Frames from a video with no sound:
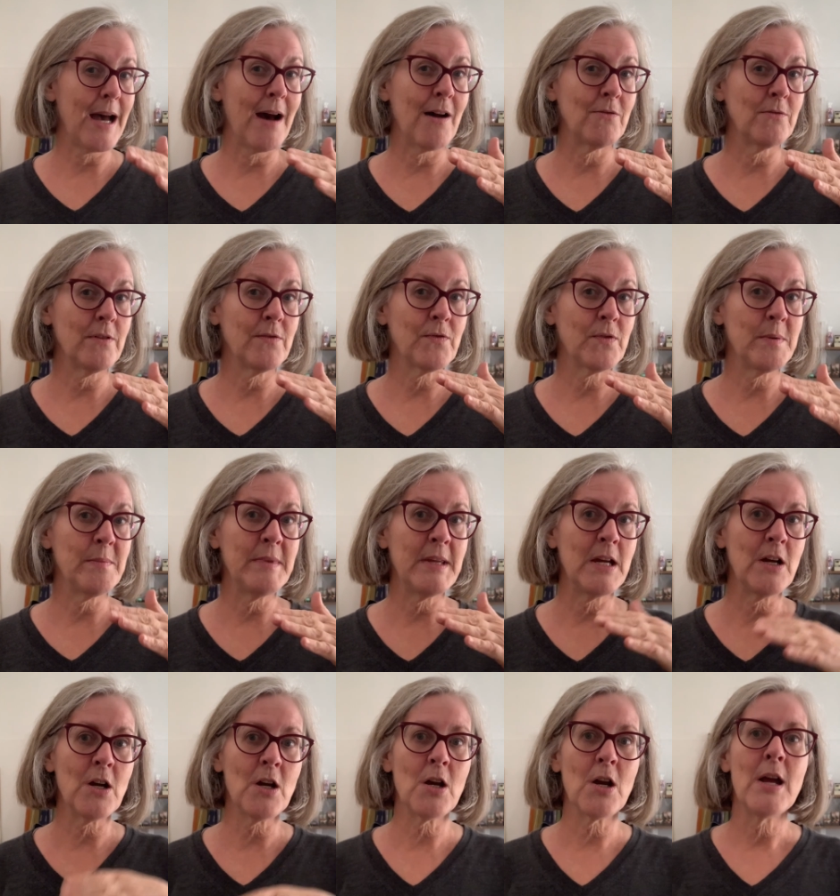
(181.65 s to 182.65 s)
out from
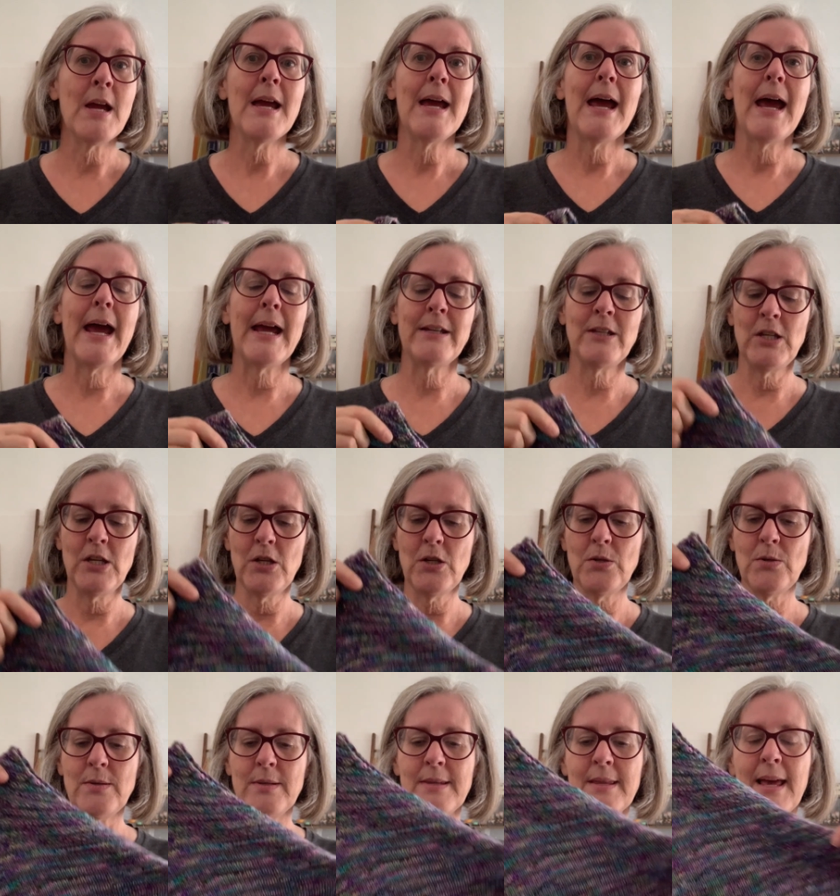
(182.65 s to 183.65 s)
there and
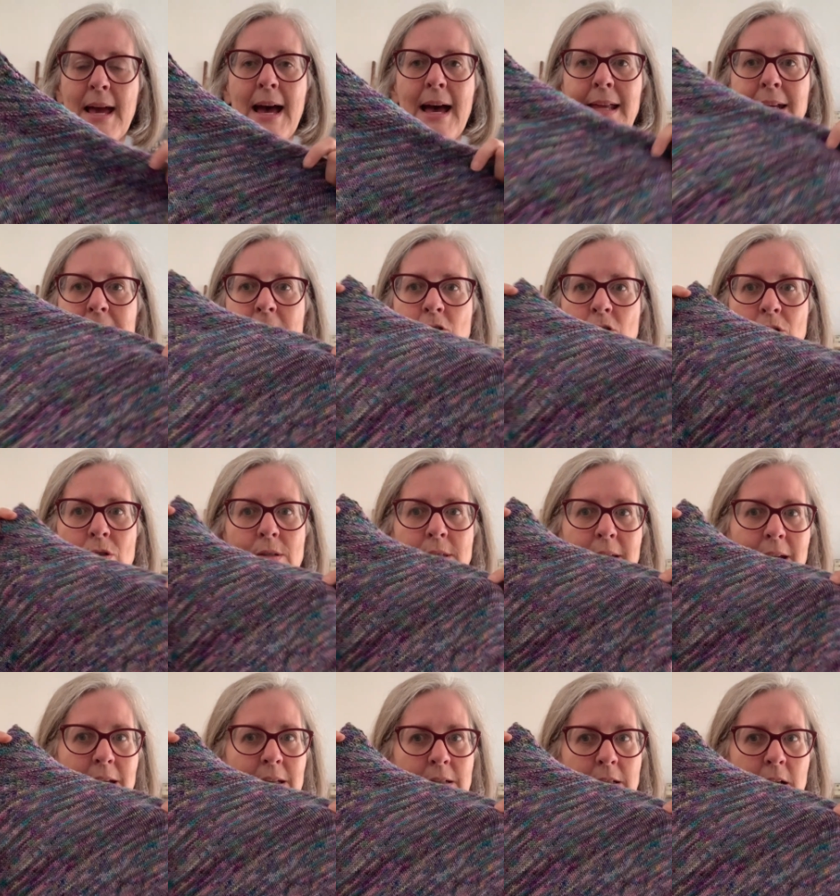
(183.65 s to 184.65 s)
use that as your
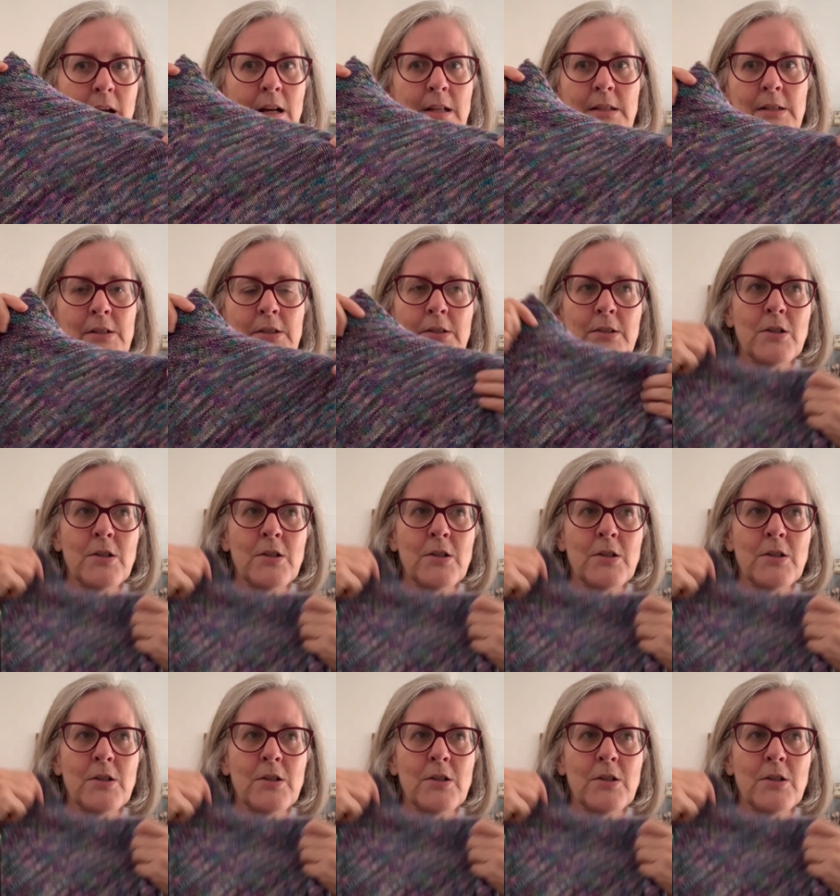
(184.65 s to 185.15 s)
second color,